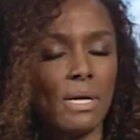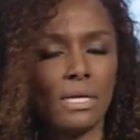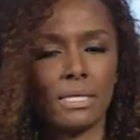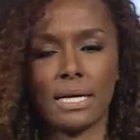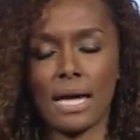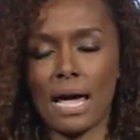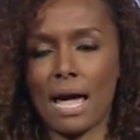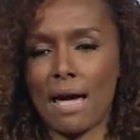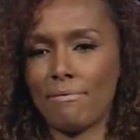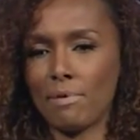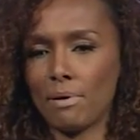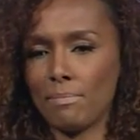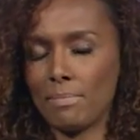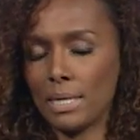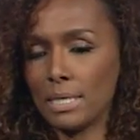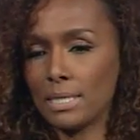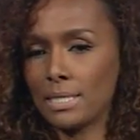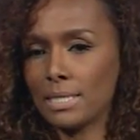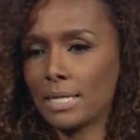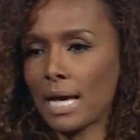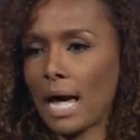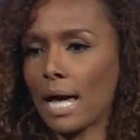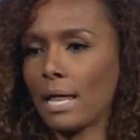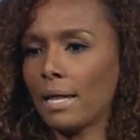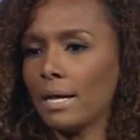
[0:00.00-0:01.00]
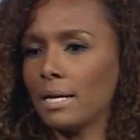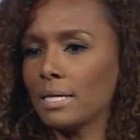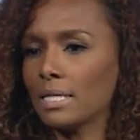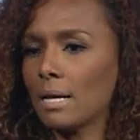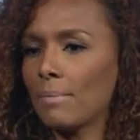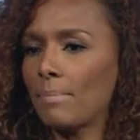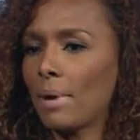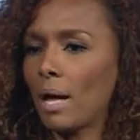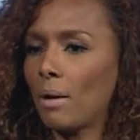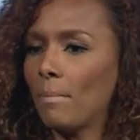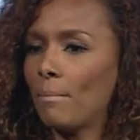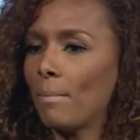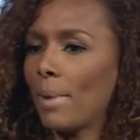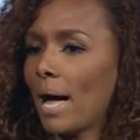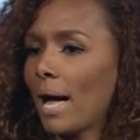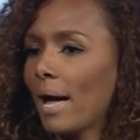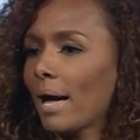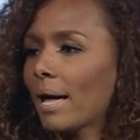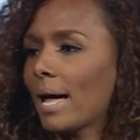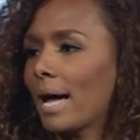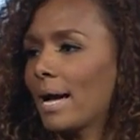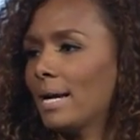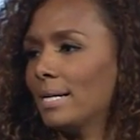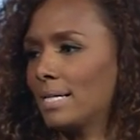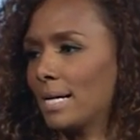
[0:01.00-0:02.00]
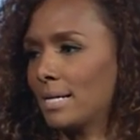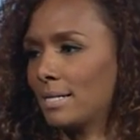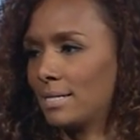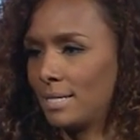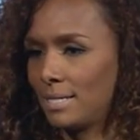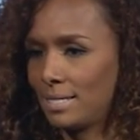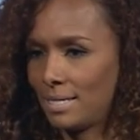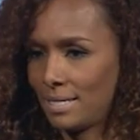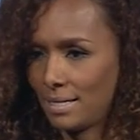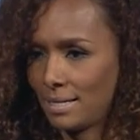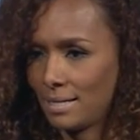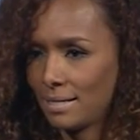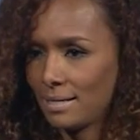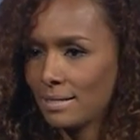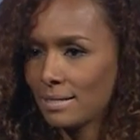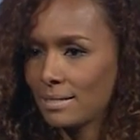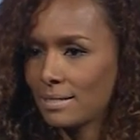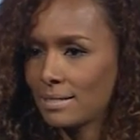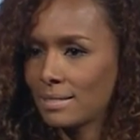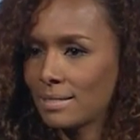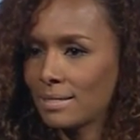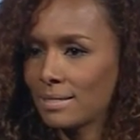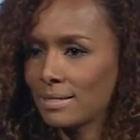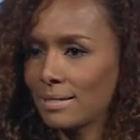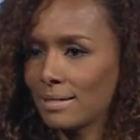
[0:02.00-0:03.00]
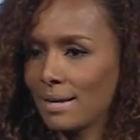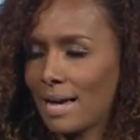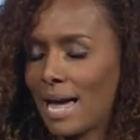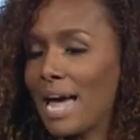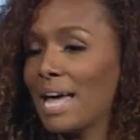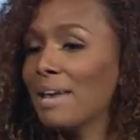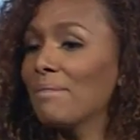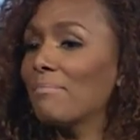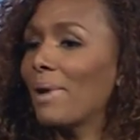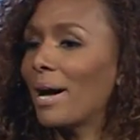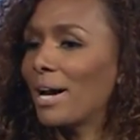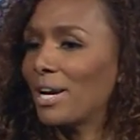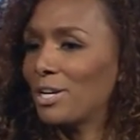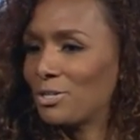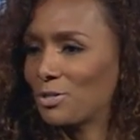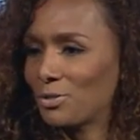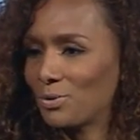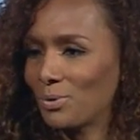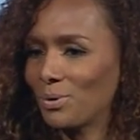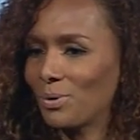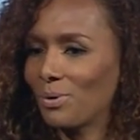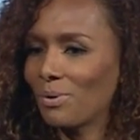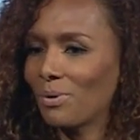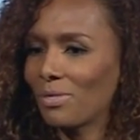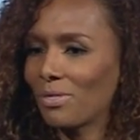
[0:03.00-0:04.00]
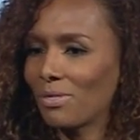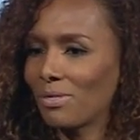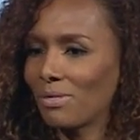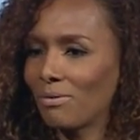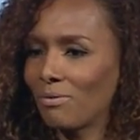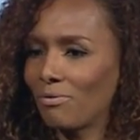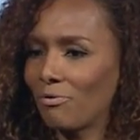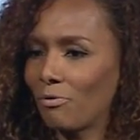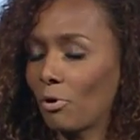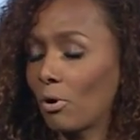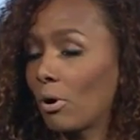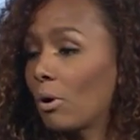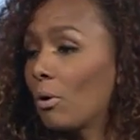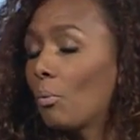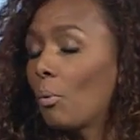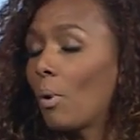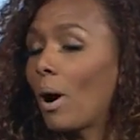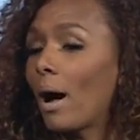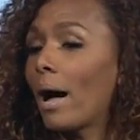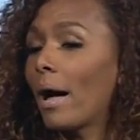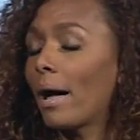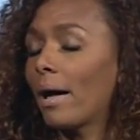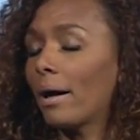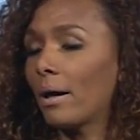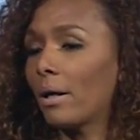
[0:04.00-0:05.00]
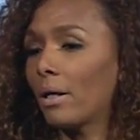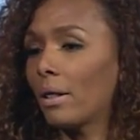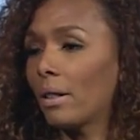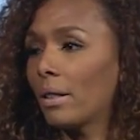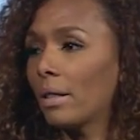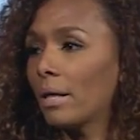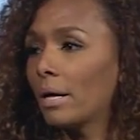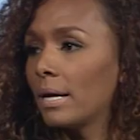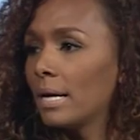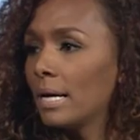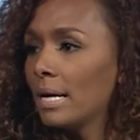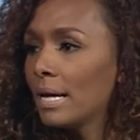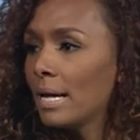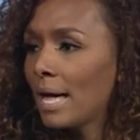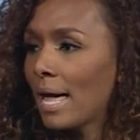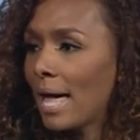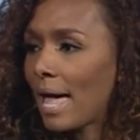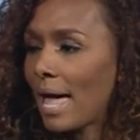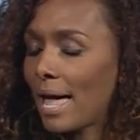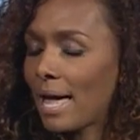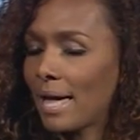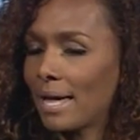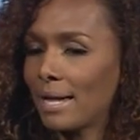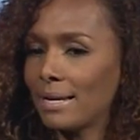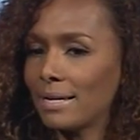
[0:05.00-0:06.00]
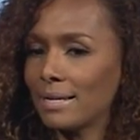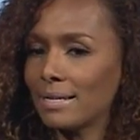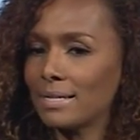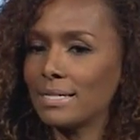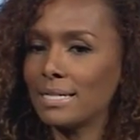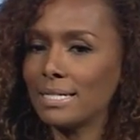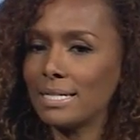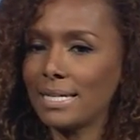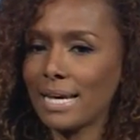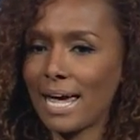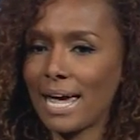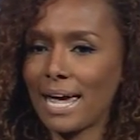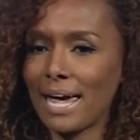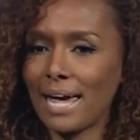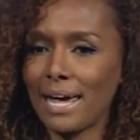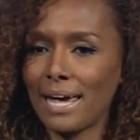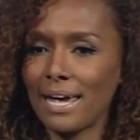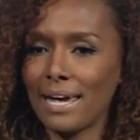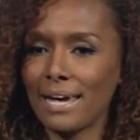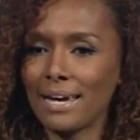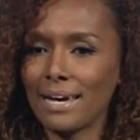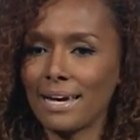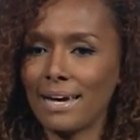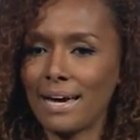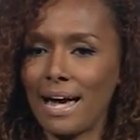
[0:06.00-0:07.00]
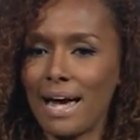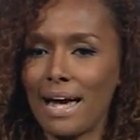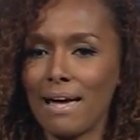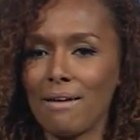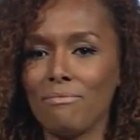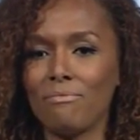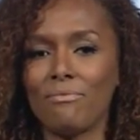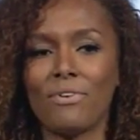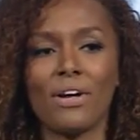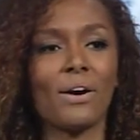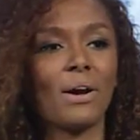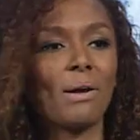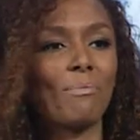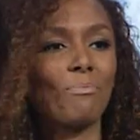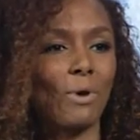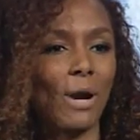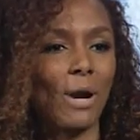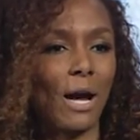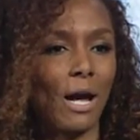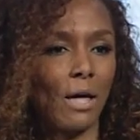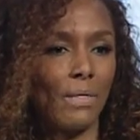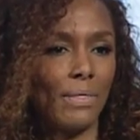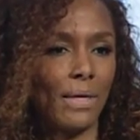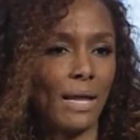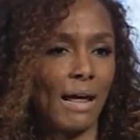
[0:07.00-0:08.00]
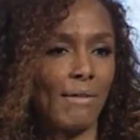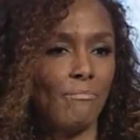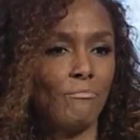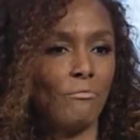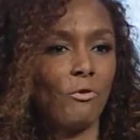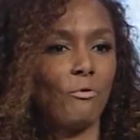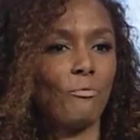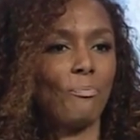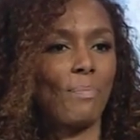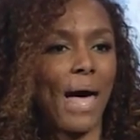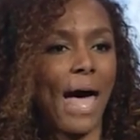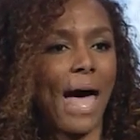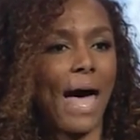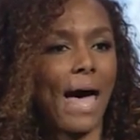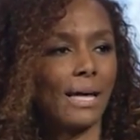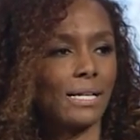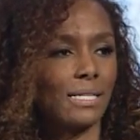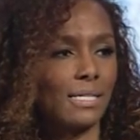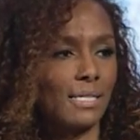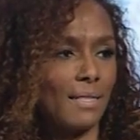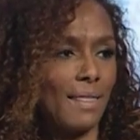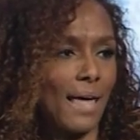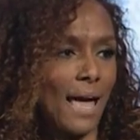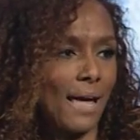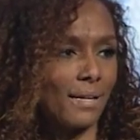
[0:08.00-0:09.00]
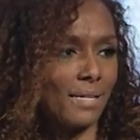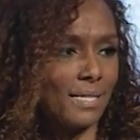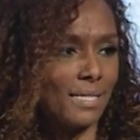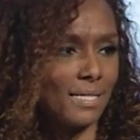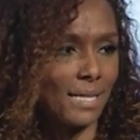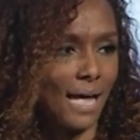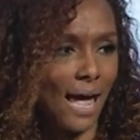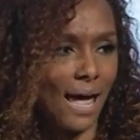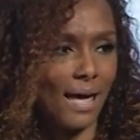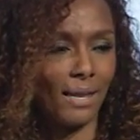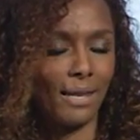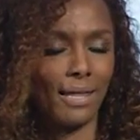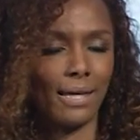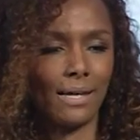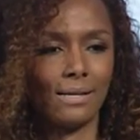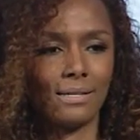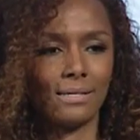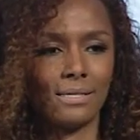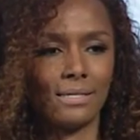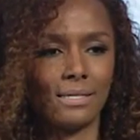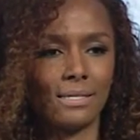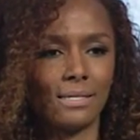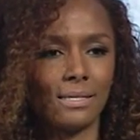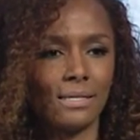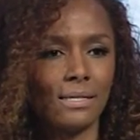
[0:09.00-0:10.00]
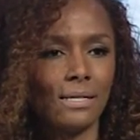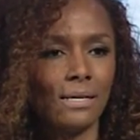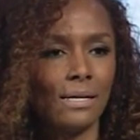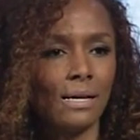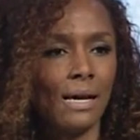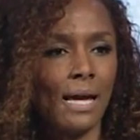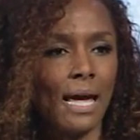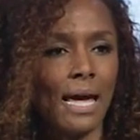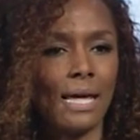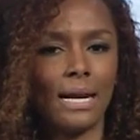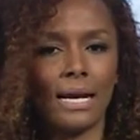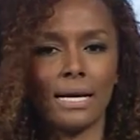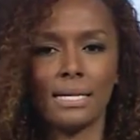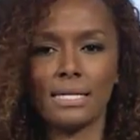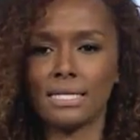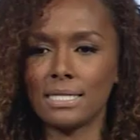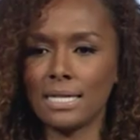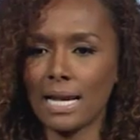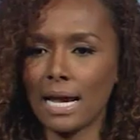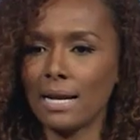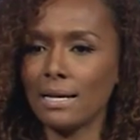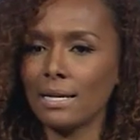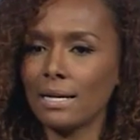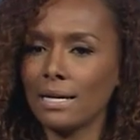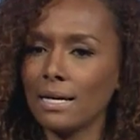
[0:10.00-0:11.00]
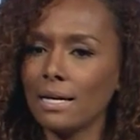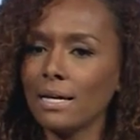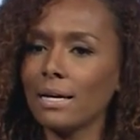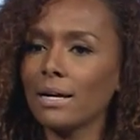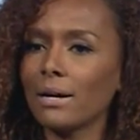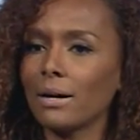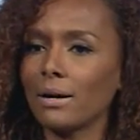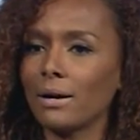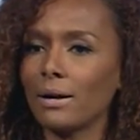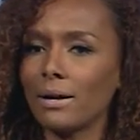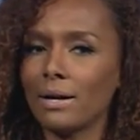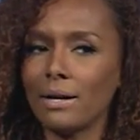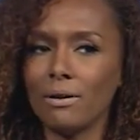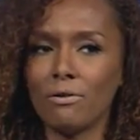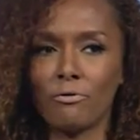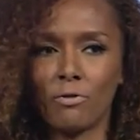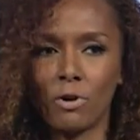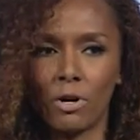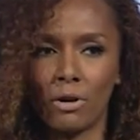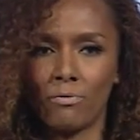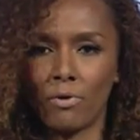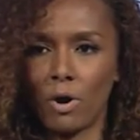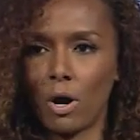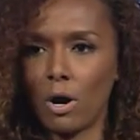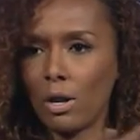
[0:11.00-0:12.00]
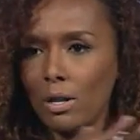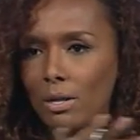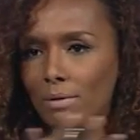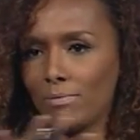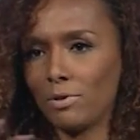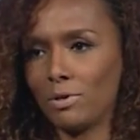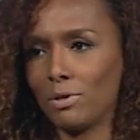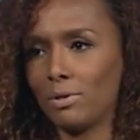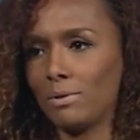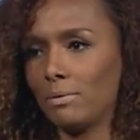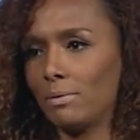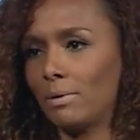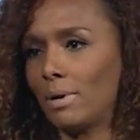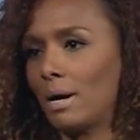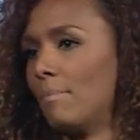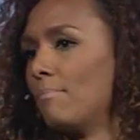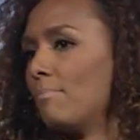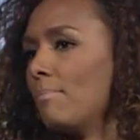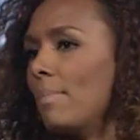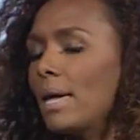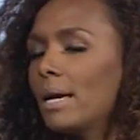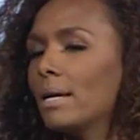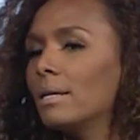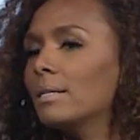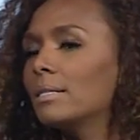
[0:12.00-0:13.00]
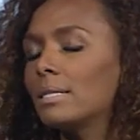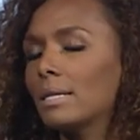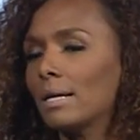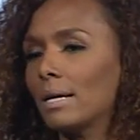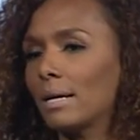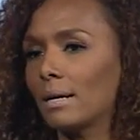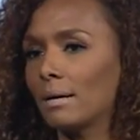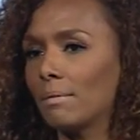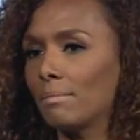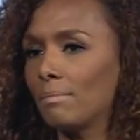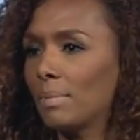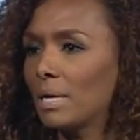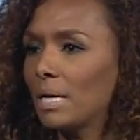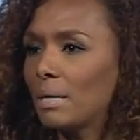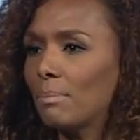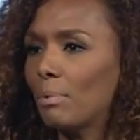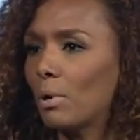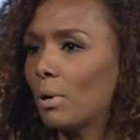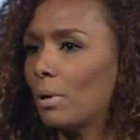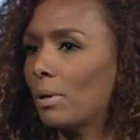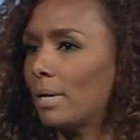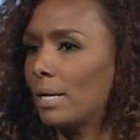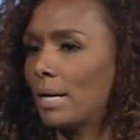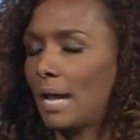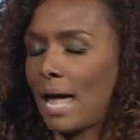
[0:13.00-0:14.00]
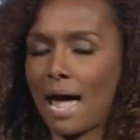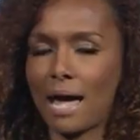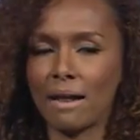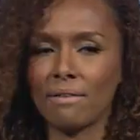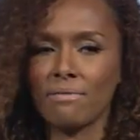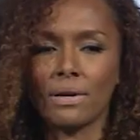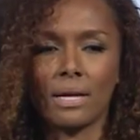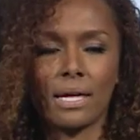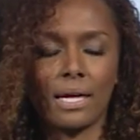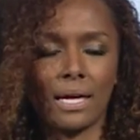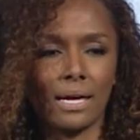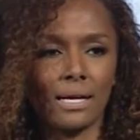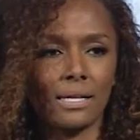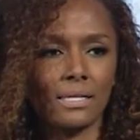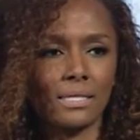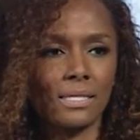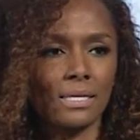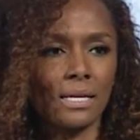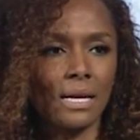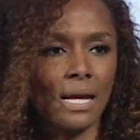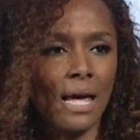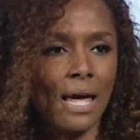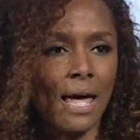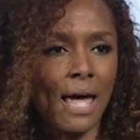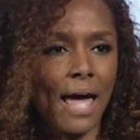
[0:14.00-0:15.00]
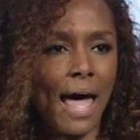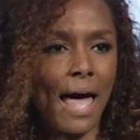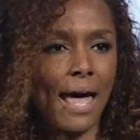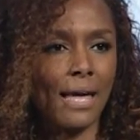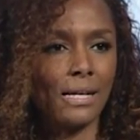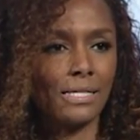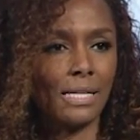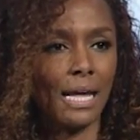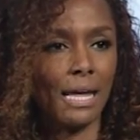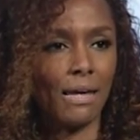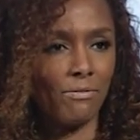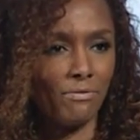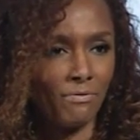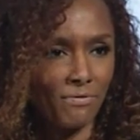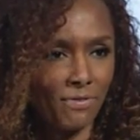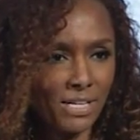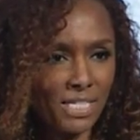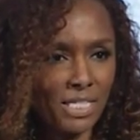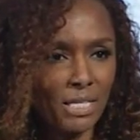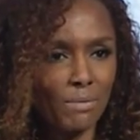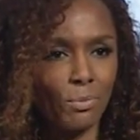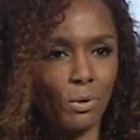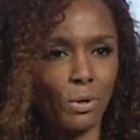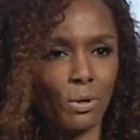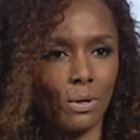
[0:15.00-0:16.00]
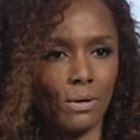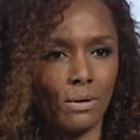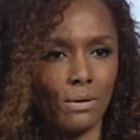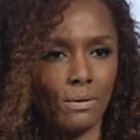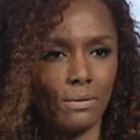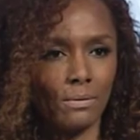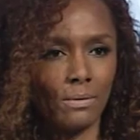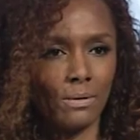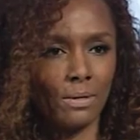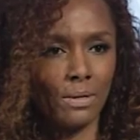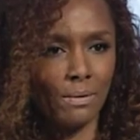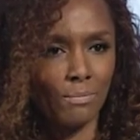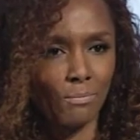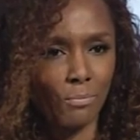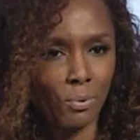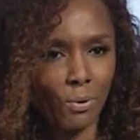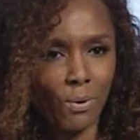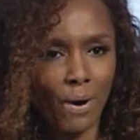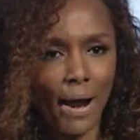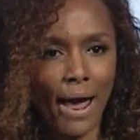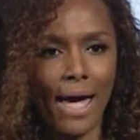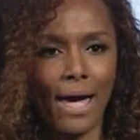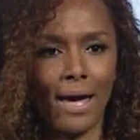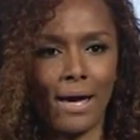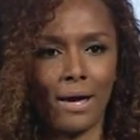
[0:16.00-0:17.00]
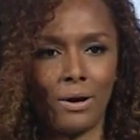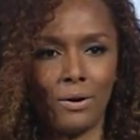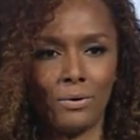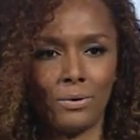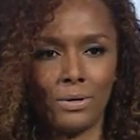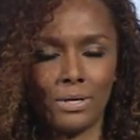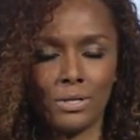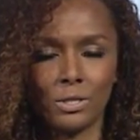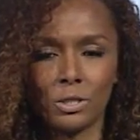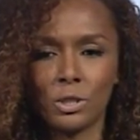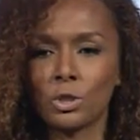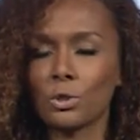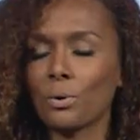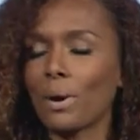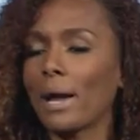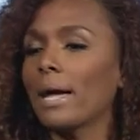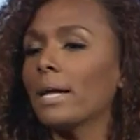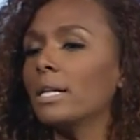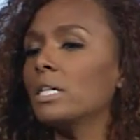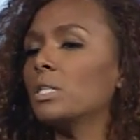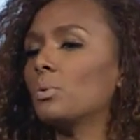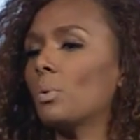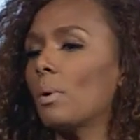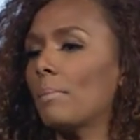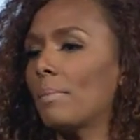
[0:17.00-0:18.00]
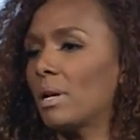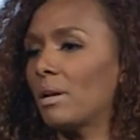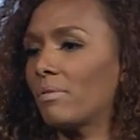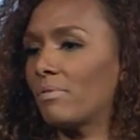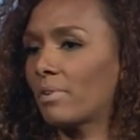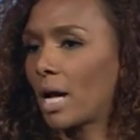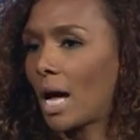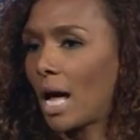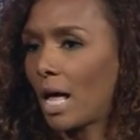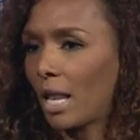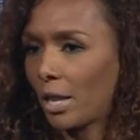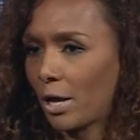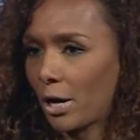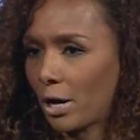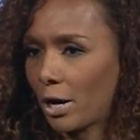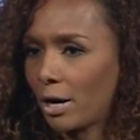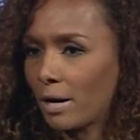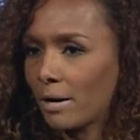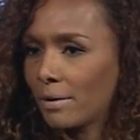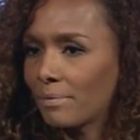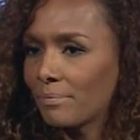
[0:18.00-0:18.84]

to having been silent about my identities and my truth for a while, and today I'm very proud that I've moved past that silence. And I stand here in front of all of you amazing people and advocates as a visible, proud, trans woman of color.